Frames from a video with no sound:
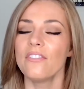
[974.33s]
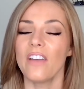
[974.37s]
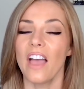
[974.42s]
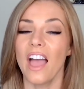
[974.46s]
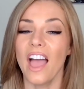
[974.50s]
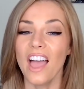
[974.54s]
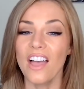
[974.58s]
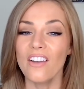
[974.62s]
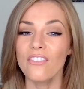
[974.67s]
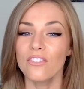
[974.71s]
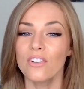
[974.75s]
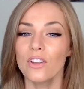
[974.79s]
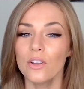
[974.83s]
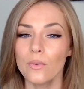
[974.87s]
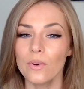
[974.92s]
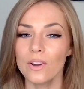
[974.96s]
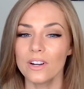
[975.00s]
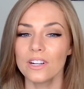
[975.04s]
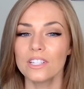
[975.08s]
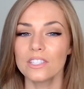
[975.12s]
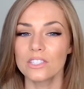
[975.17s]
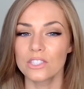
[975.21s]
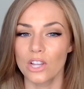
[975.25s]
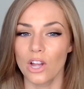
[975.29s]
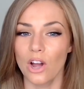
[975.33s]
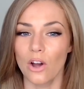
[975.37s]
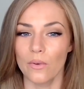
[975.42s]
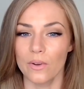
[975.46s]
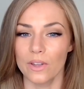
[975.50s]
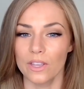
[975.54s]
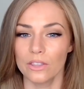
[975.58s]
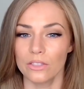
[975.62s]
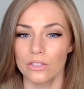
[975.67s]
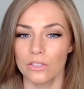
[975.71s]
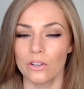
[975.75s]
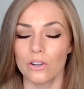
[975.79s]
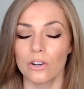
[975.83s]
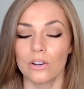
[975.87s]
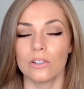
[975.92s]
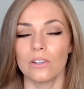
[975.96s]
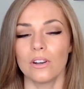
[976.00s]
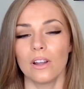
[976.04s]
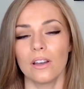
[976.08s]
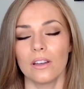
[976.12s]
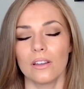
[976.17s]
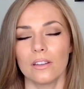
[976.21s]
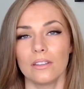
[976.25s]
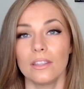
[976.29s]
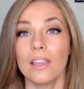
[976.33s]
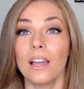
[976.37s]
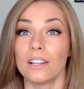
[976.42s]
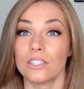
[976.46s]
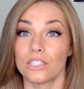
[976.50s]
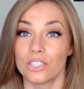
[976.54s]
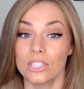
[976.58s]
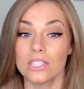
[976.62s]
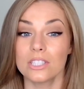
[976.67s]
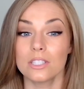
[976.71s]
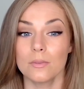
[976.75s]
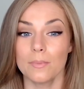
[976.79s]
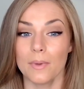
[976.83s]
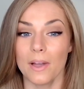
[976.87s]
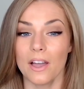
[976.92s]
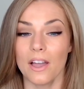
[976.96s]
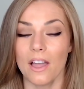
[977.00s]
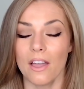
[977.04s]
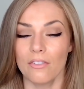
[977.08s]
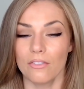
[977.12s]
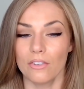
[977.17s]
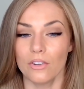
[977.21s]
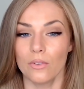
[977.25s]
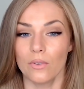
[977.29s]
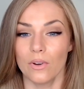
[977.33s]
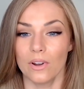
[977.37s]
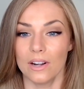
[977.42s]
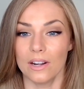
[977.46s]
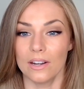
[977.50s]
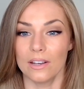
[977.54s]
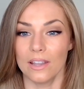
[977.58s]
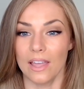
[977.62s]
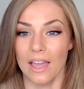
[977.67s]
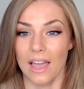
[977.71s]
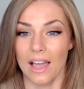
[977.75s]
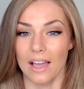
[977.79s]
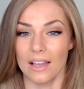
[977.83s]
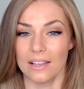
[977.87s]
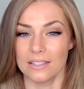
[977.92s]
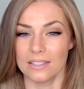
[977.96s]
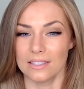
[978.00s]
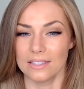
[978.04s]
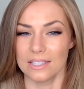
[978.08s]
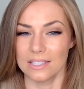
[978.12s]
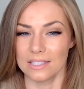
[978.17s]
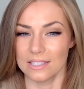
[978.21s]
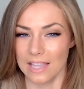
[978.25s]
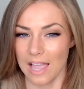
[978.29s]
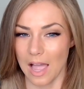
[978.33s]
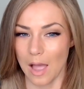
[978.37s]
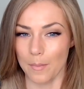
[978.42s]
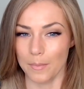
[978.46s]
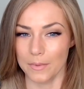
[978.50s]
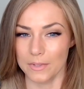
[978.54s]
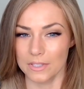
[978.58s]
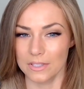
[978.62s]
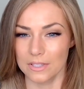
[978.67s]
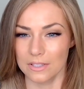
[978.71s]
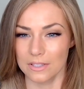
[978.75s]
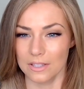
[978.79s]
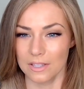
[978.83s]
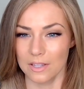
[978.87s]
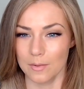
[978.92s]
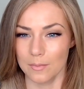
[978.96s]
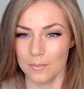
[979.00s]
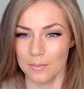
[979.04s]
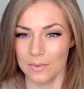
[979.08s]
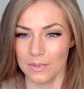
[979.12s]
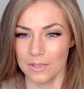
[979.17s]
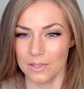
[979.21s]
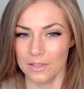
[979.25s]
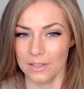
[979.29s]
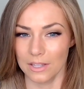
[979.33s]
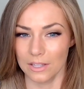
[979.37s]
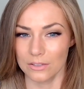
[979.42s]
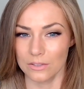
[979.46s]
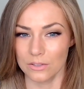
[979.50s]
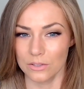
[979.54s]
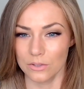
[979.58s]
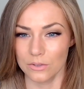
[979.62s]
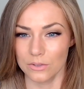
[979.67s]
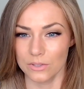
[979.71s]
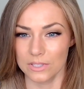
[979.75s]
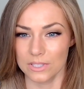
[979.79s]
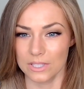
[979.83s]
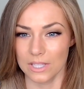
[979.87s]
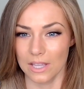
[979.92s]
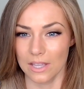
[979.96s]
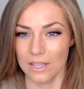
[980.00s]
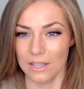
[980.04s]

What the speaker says: everyone is going, or not, yeah, just about everyone has this happen to them. That's what you were saying.